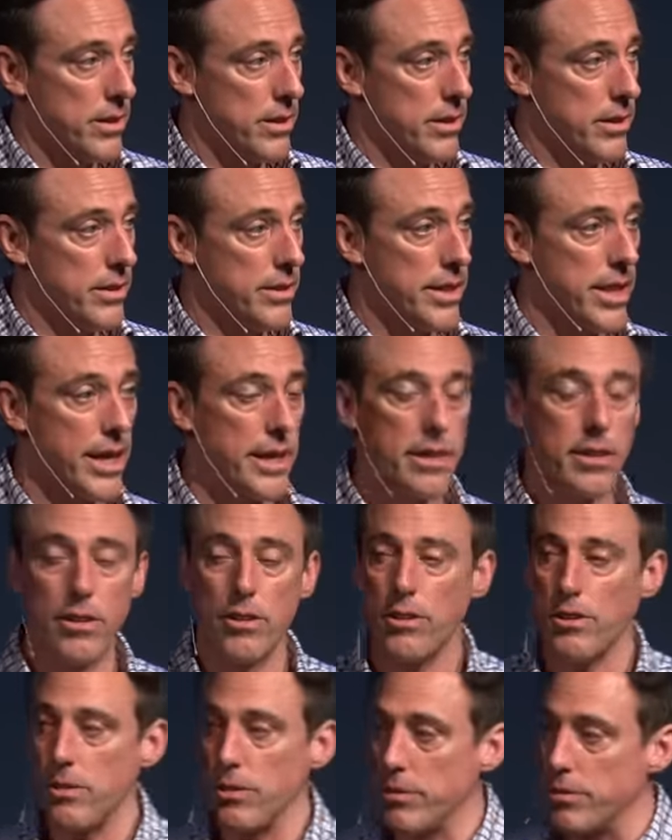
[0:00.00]
And that
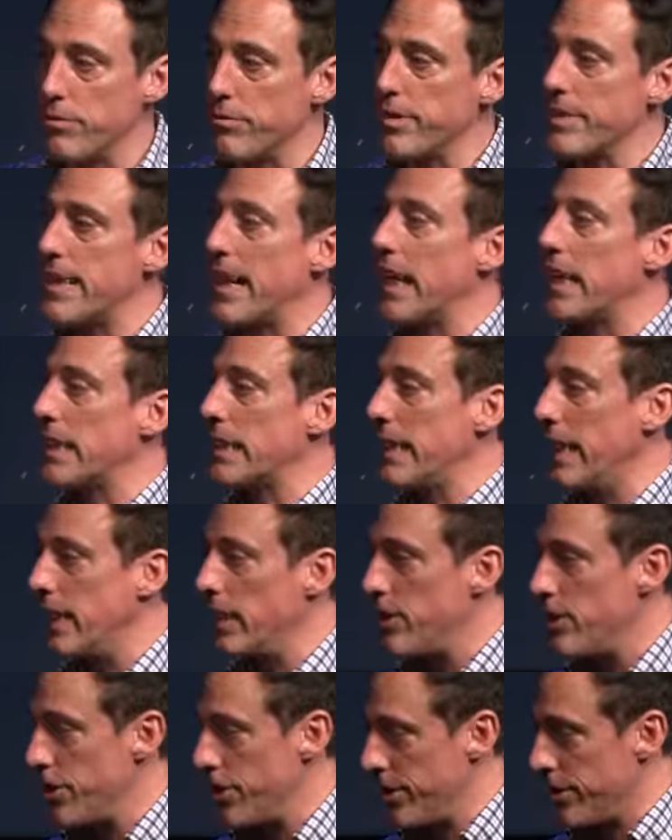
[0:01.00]
includes
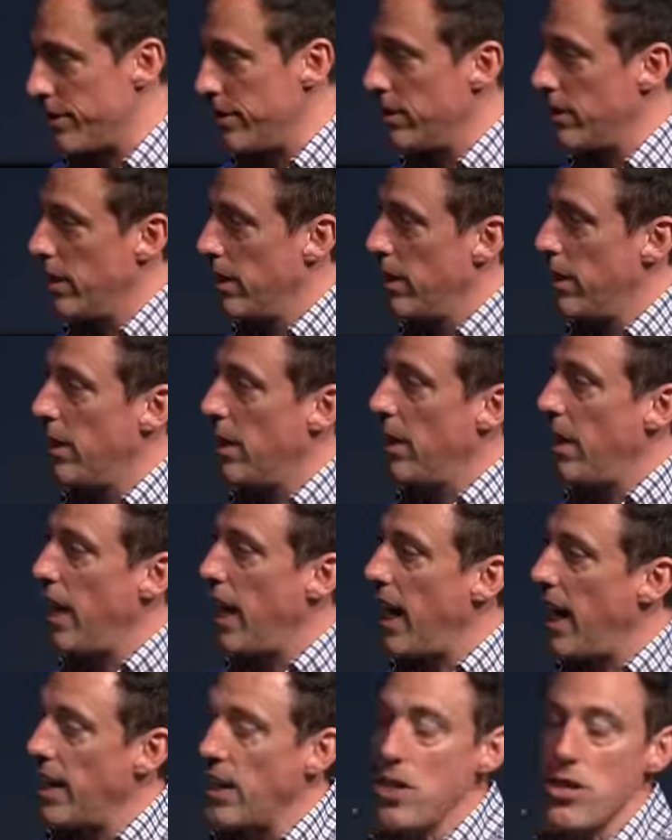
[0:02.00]
retaliation,
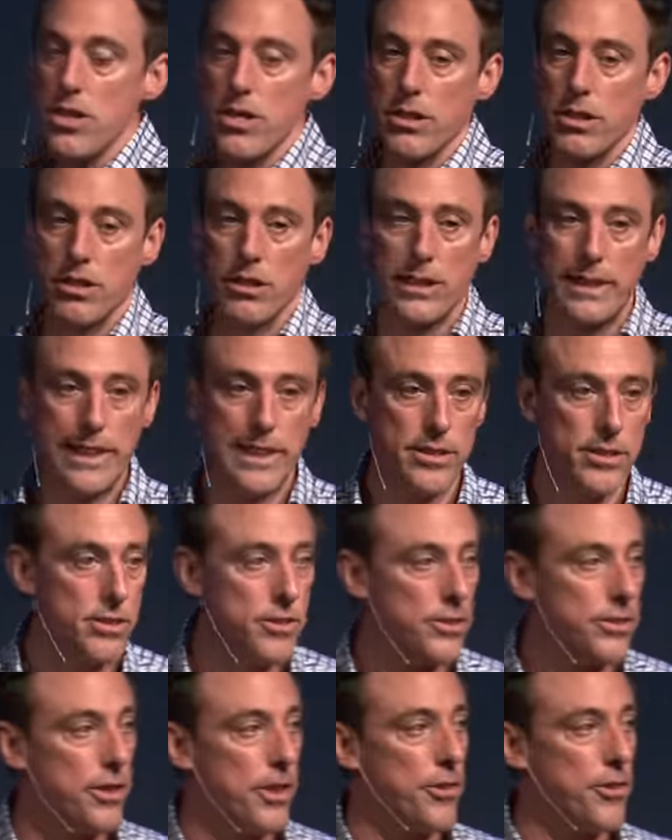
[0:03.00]
anger,
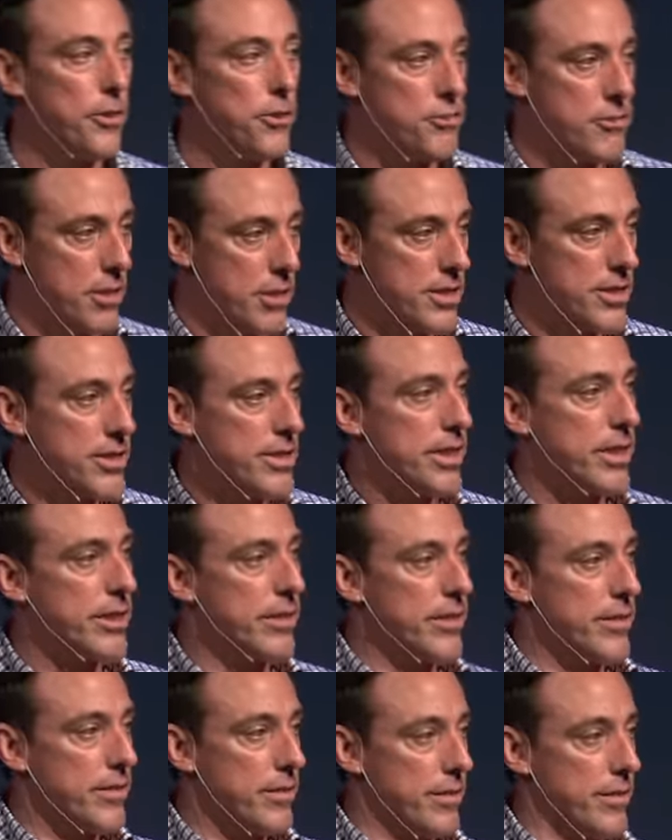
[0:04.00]
insult. Those are all
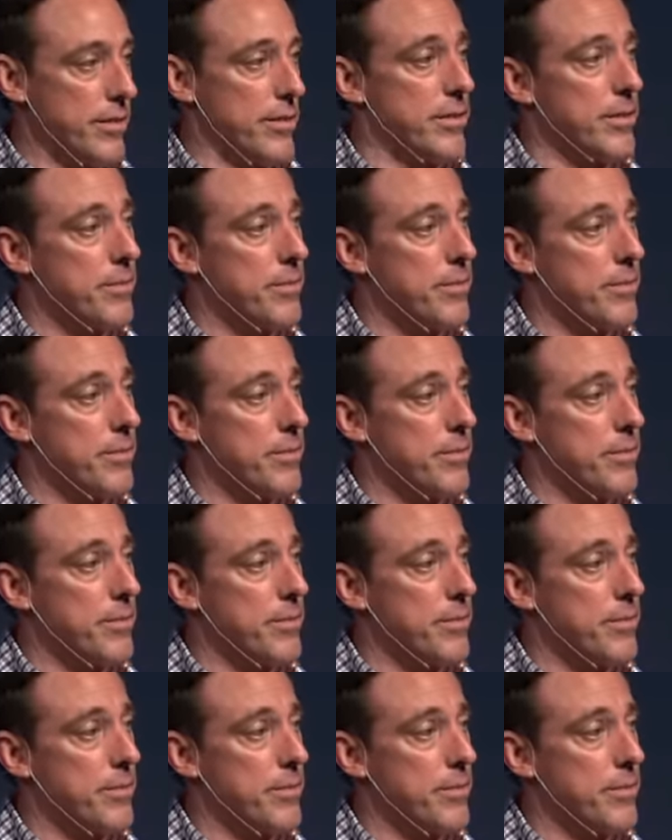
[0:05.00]
sins.